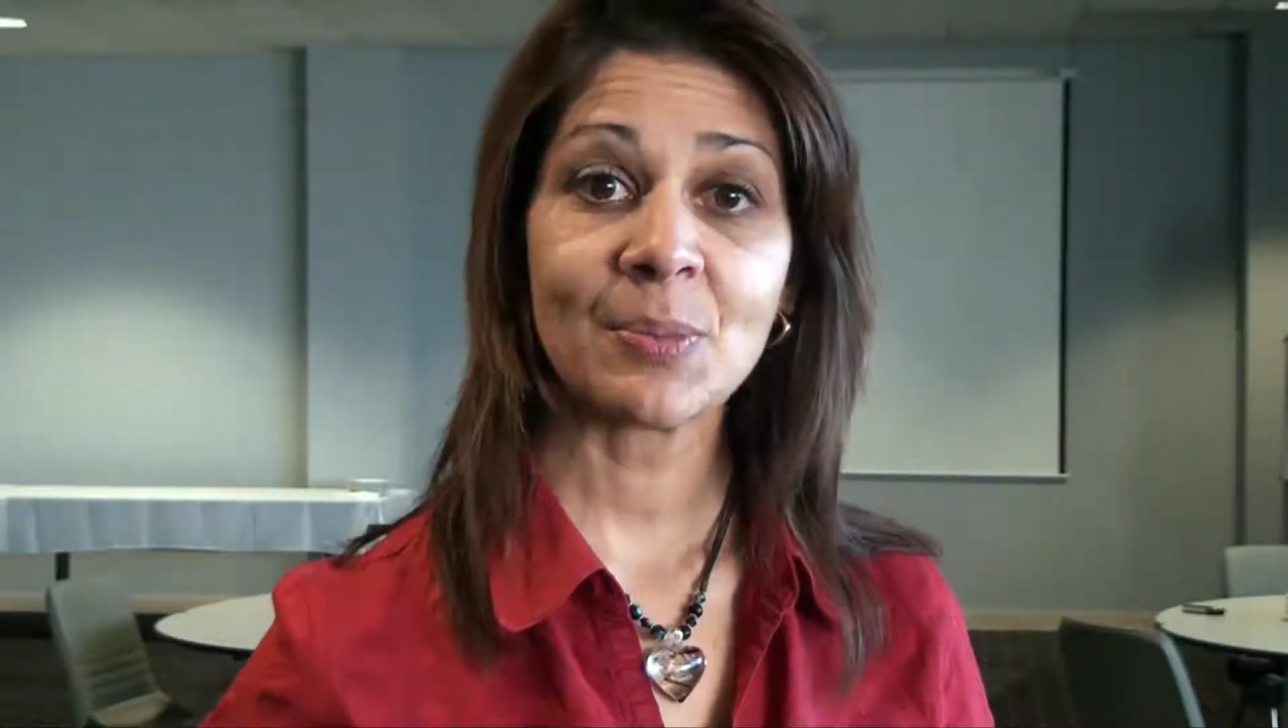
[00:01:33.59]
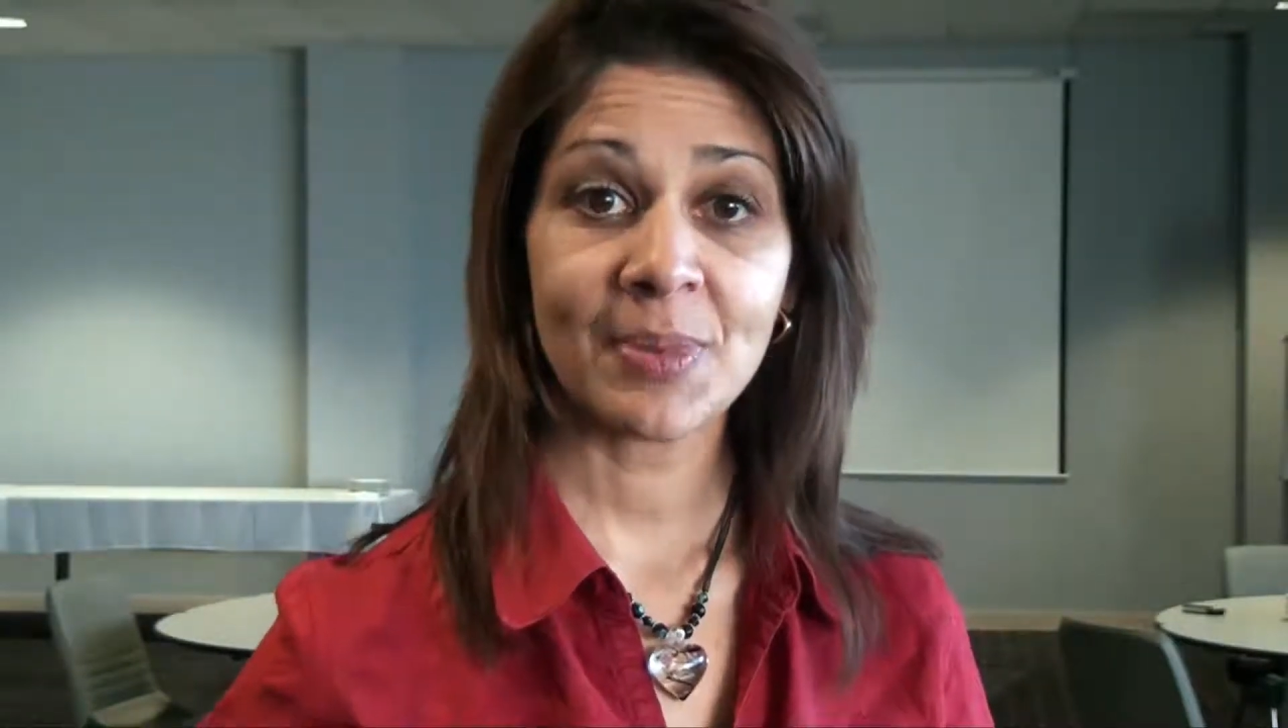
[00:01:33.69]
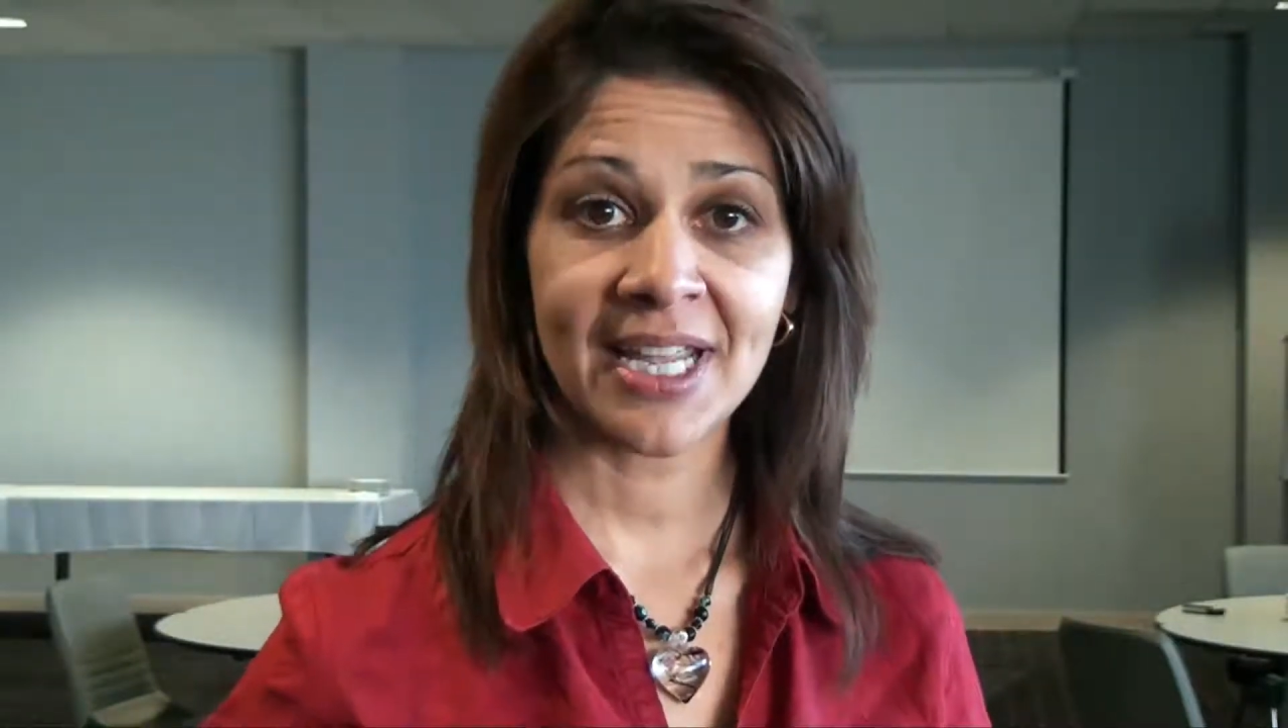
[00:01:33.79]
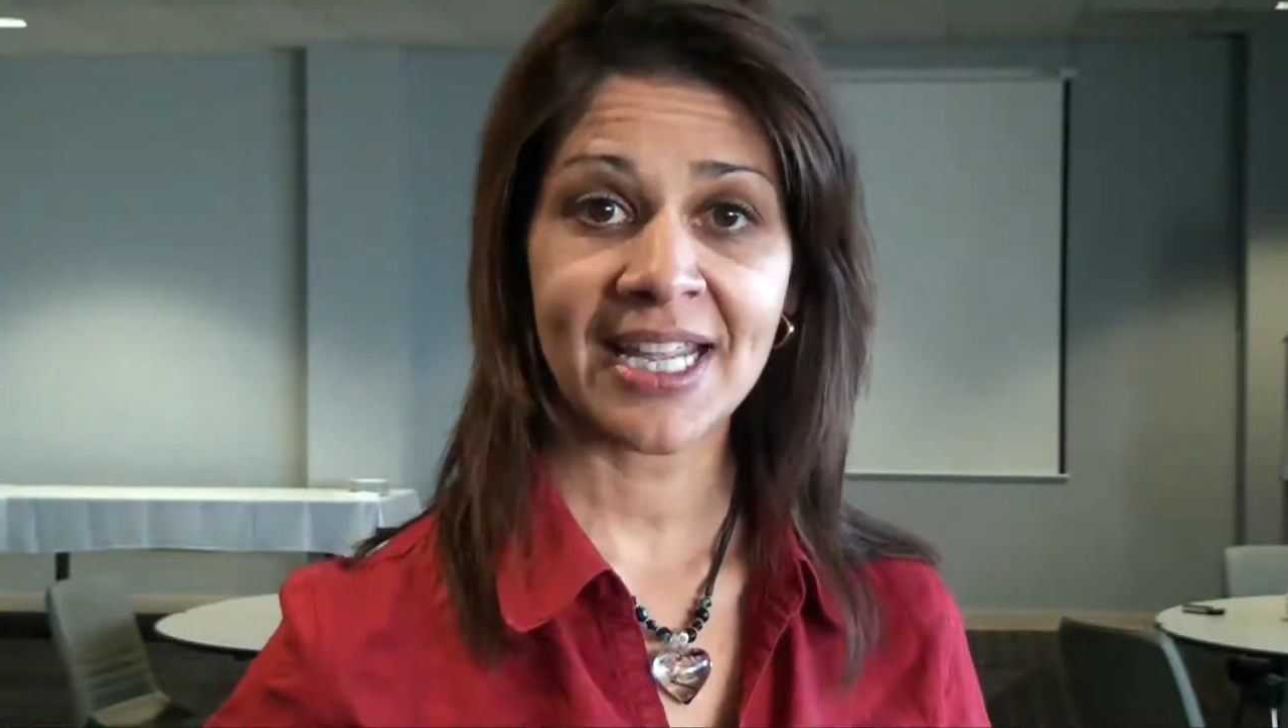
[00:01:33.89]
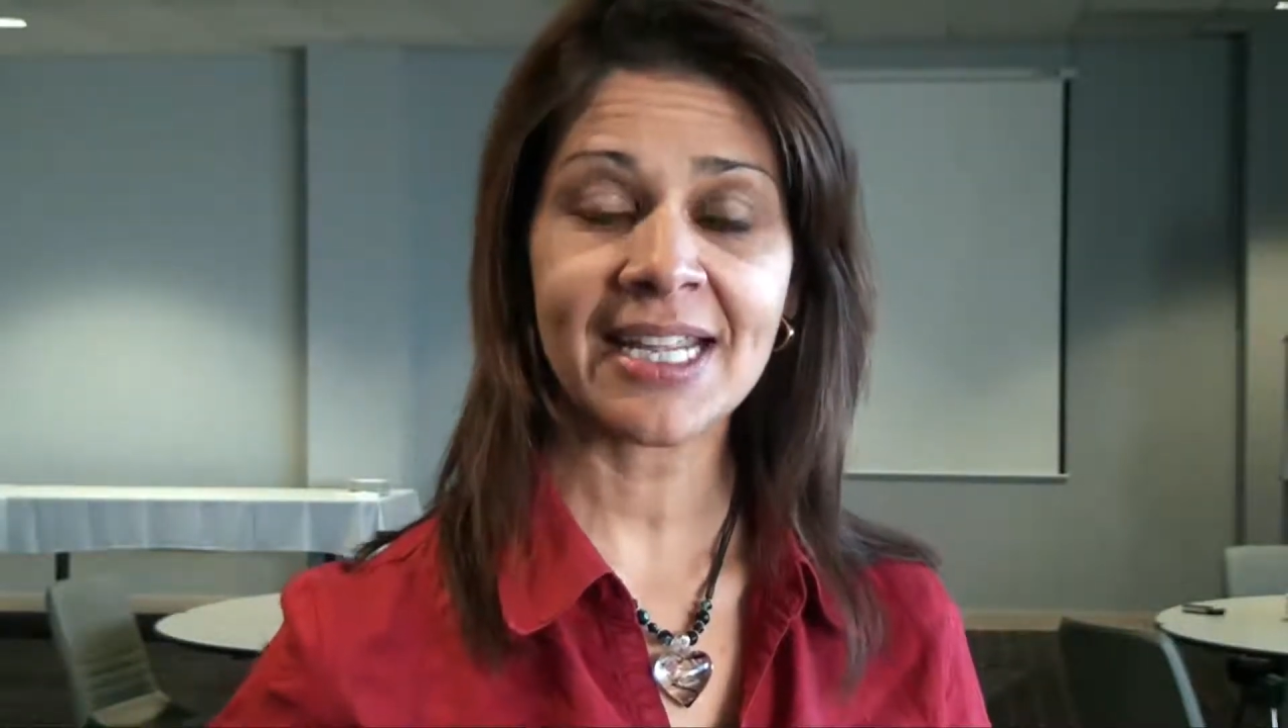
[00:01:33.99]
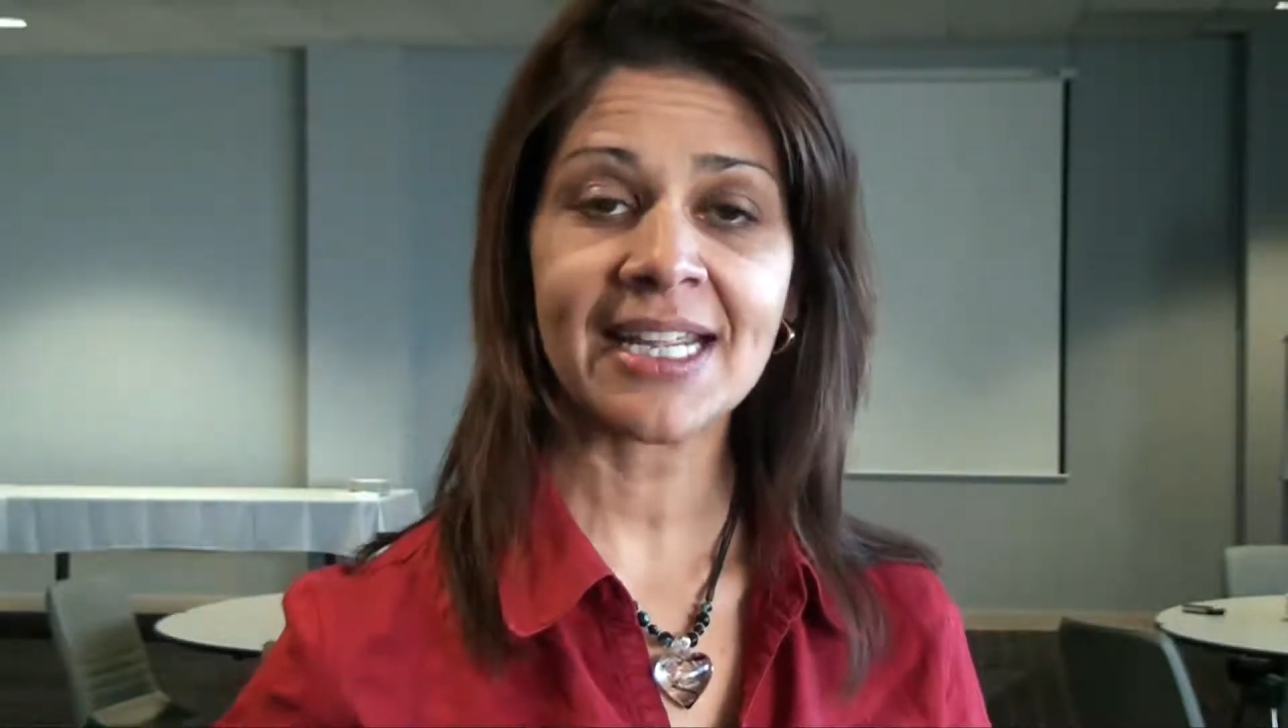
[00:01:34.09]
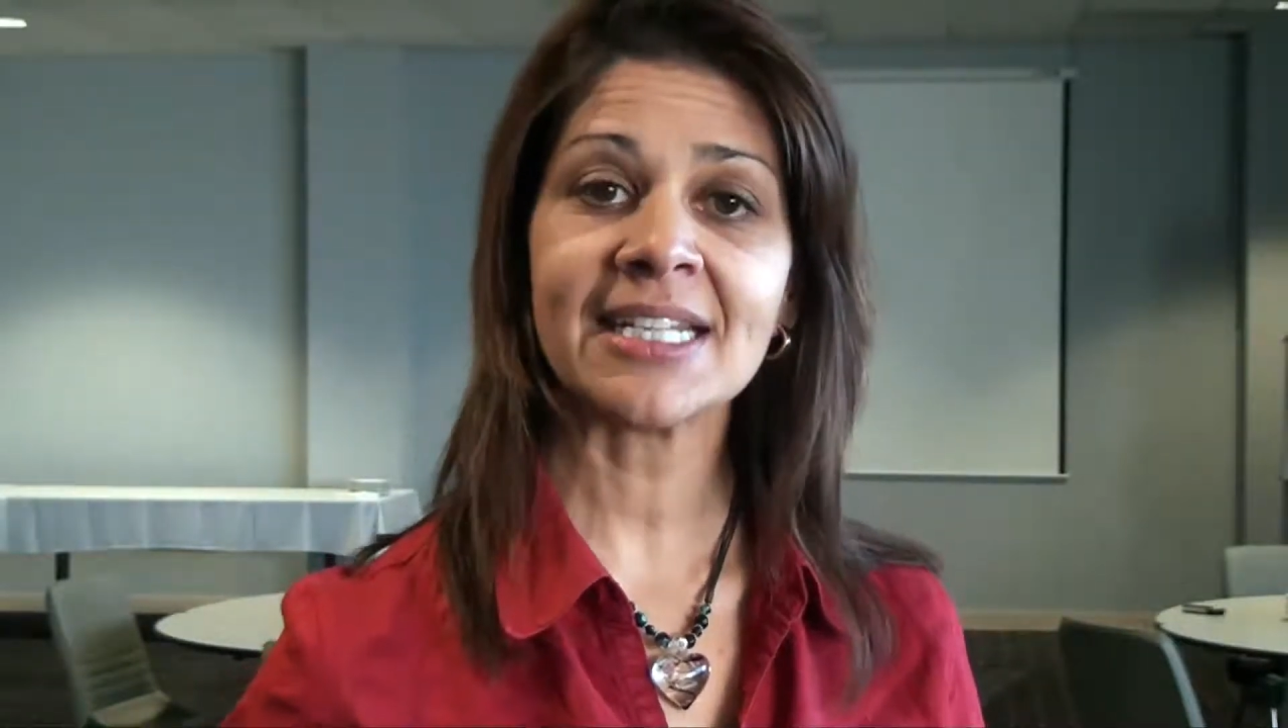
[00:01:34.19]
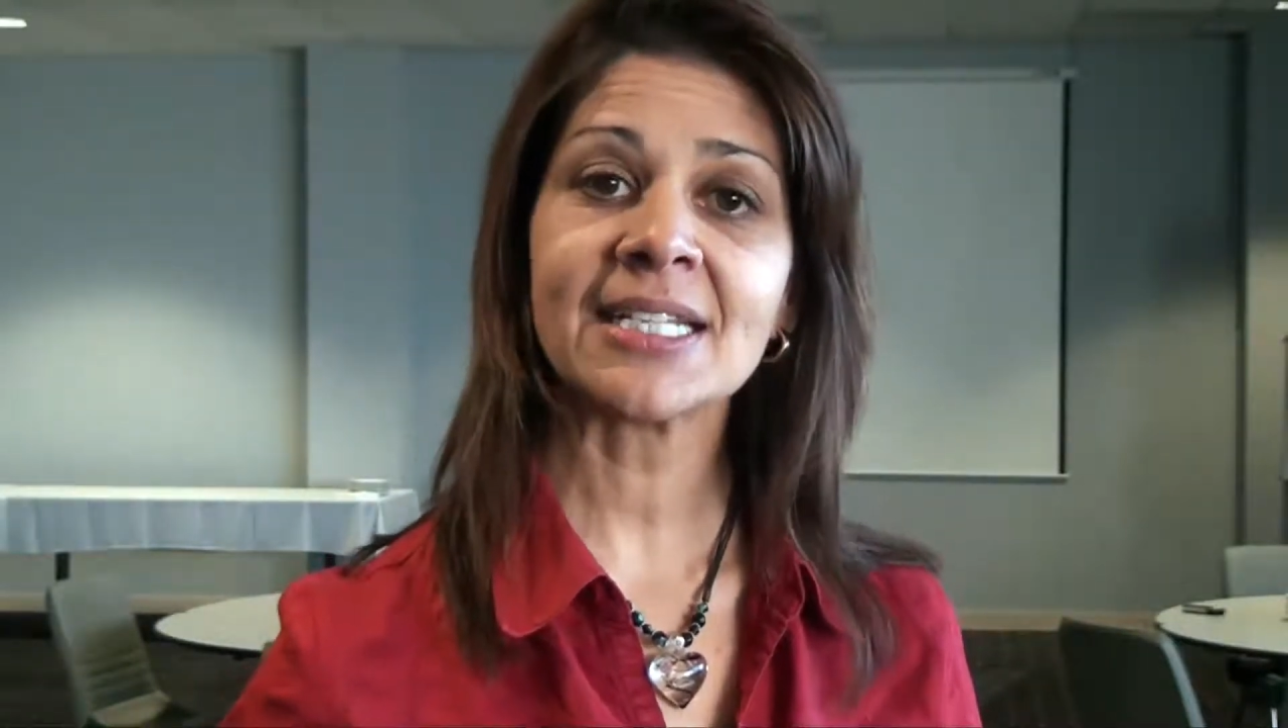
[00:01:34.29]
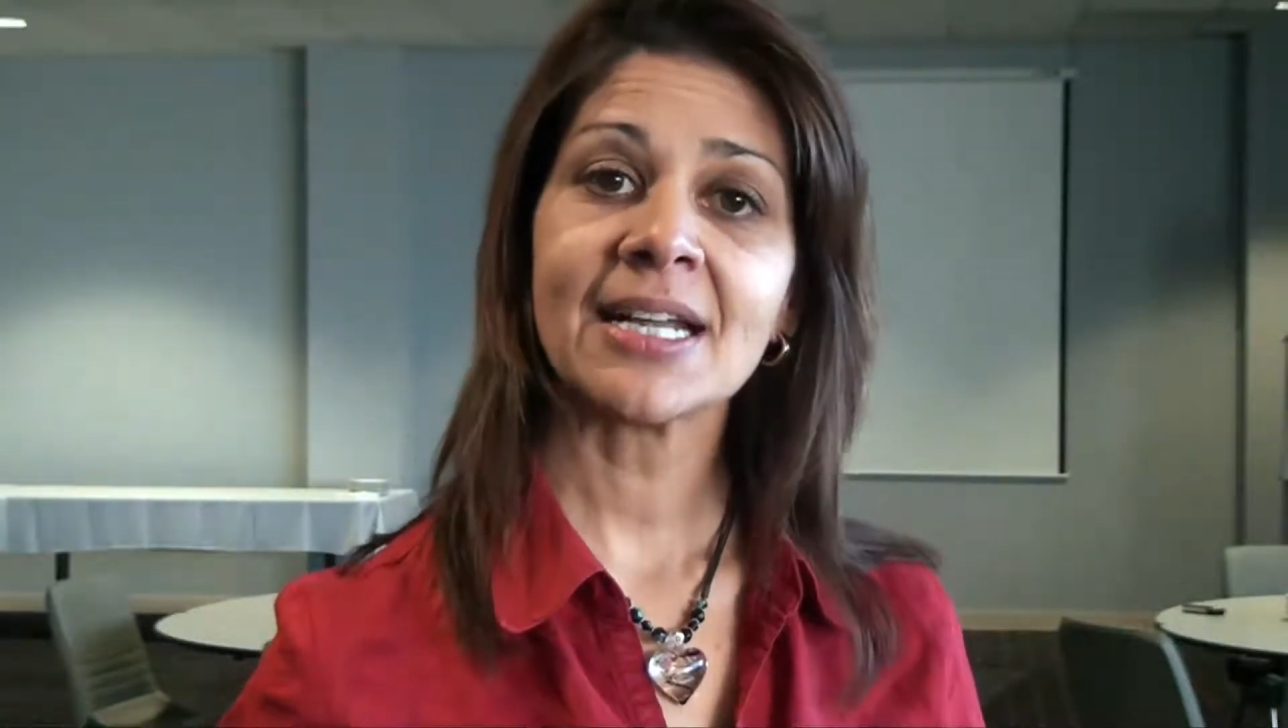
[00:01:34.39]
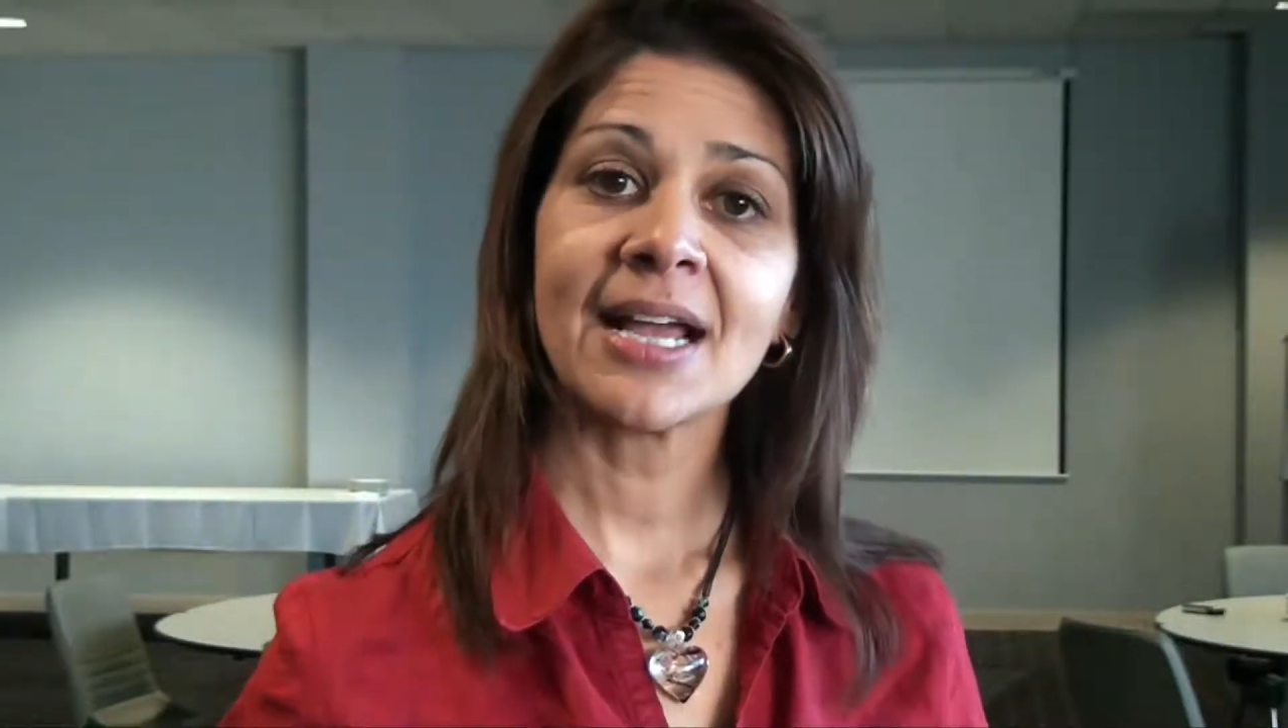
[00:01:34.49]
P
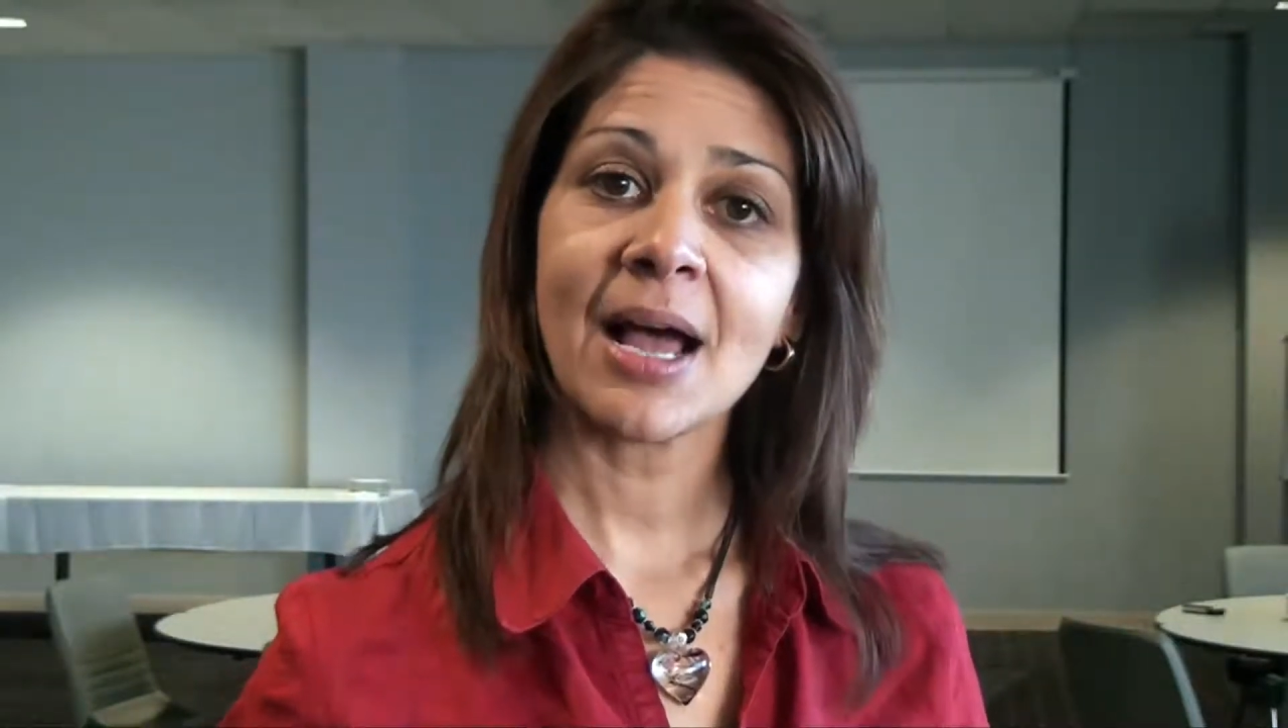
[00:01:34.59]
is